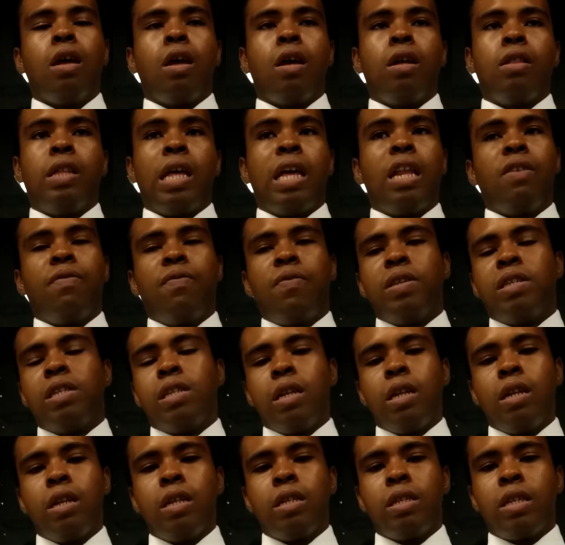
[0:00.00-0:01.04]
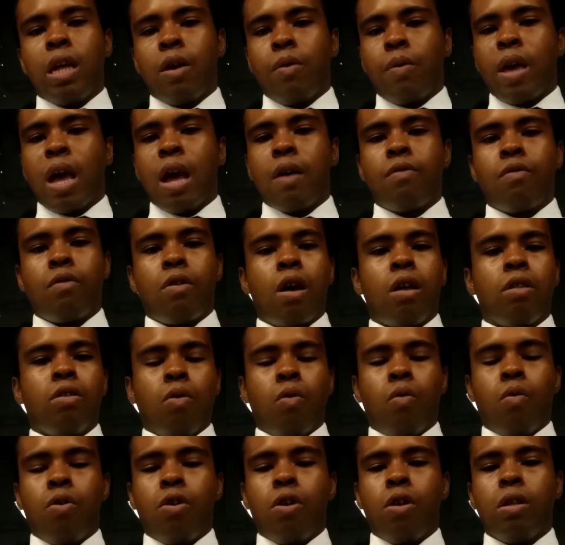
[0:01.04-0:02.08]
data facilities that we have around the
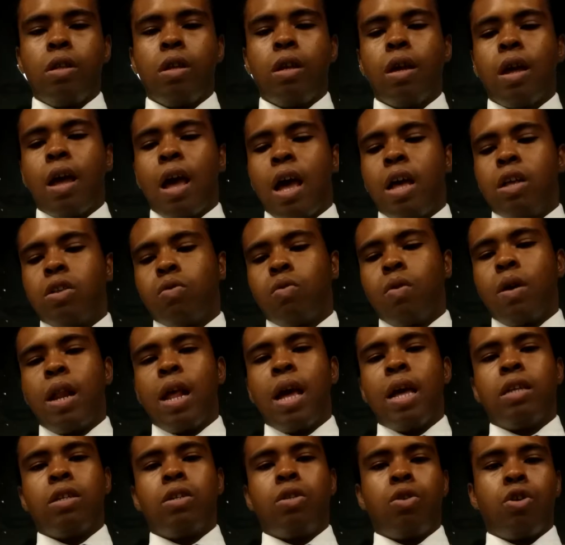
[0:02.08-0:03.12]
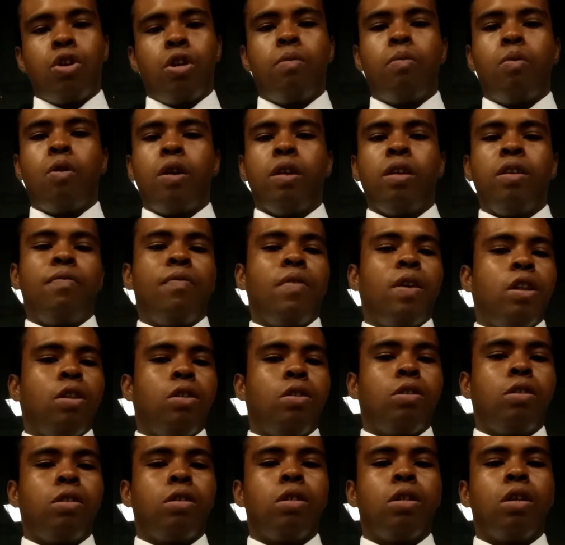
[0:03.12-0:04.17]
world, as well as third-party
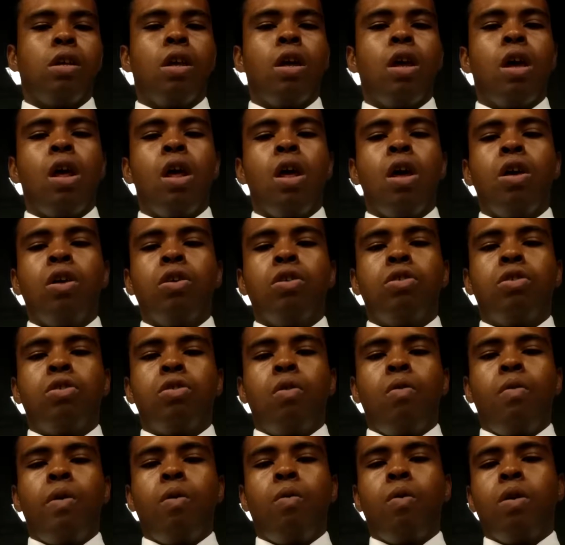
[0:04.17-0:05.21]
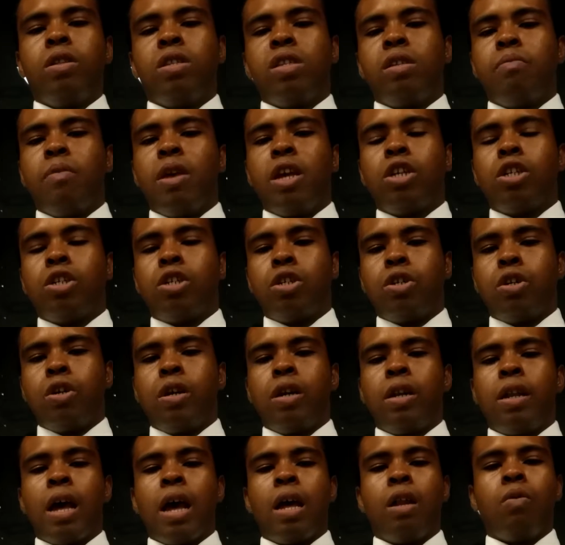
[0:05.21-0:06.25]
vendors. So we want to make sure
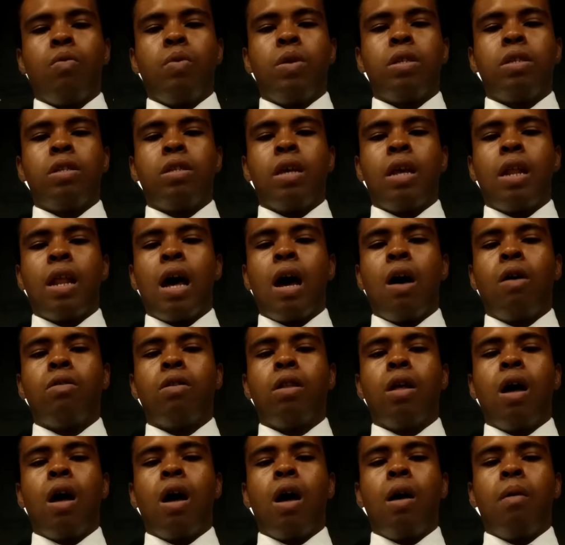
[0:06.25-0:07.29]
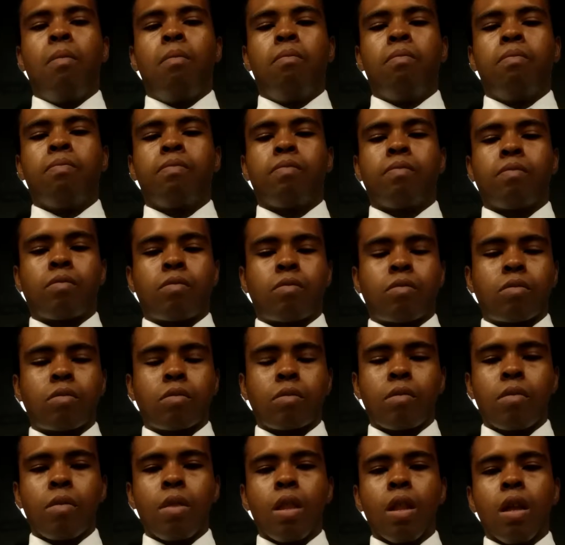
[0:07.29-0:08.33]
that we set out
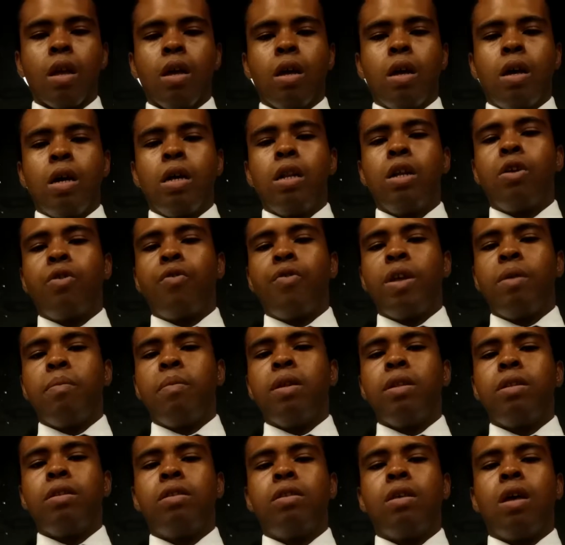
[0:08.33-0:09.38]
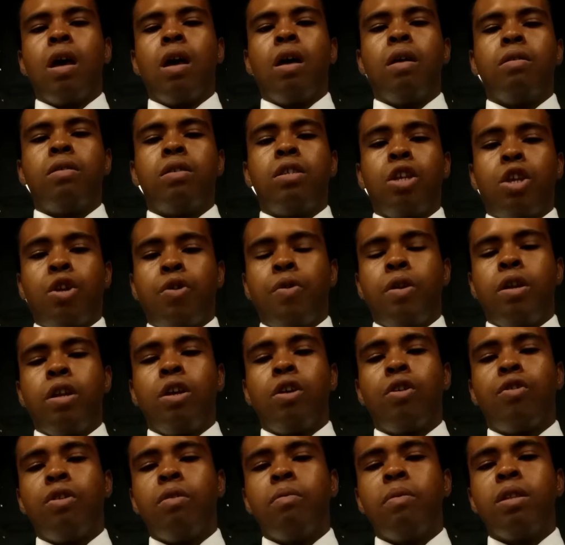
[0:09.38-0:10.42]
good agreements, security
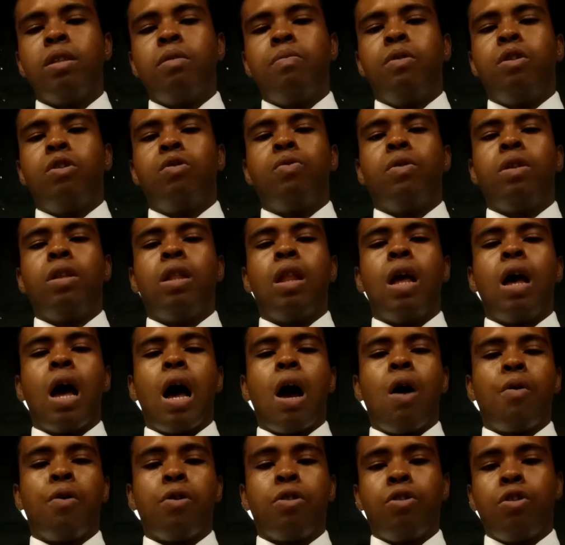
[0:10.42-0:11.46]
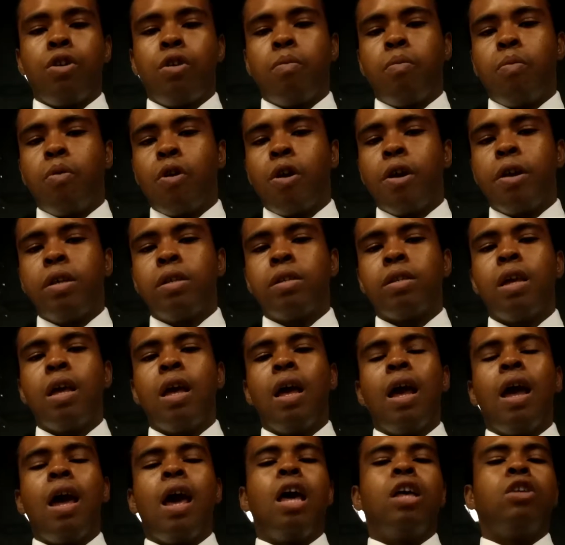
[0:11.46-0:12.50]
agreements between our third parties,
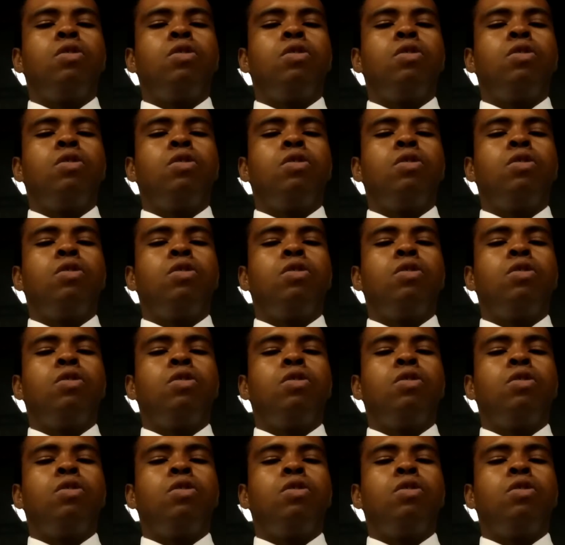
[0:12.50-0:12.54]
as